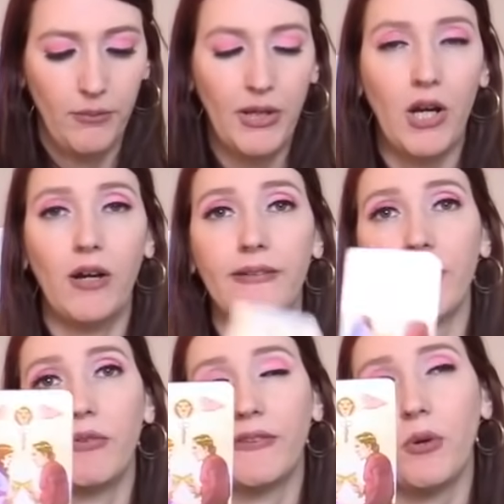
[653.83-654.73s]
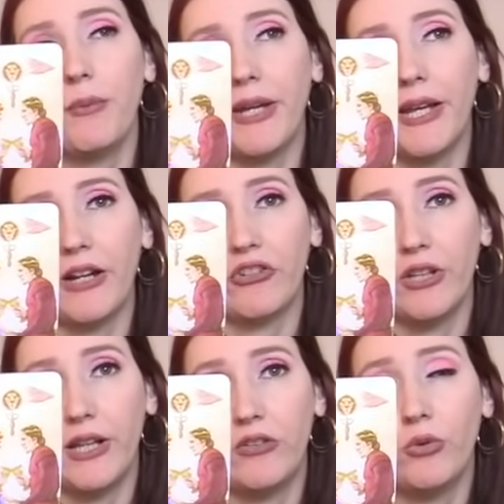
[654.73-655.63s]
because of a soulmate
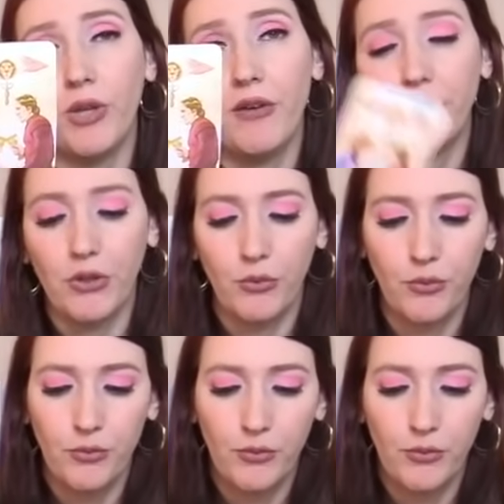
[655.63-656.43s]
connection. They do love you.